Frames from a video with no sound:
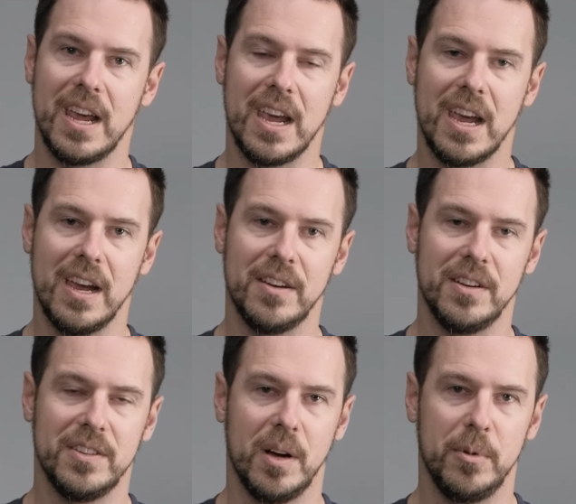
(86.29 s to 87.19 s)
and
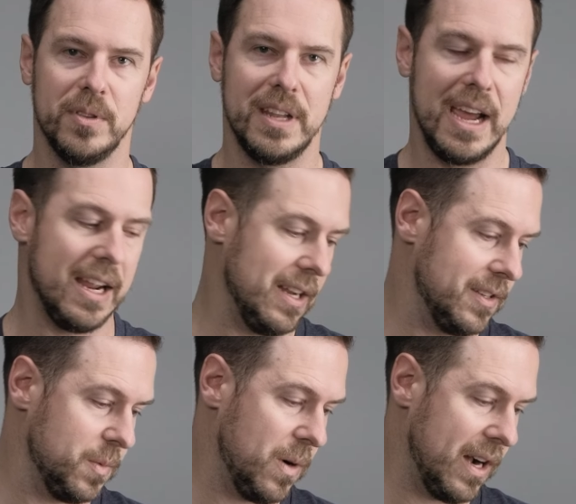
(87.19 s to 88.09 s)
a double net
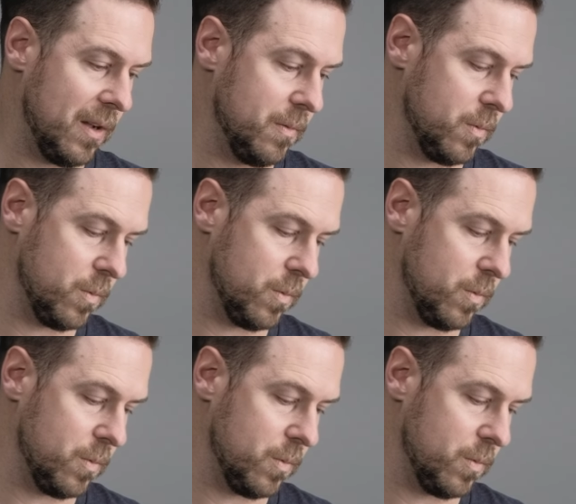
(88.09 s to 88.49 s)
as well,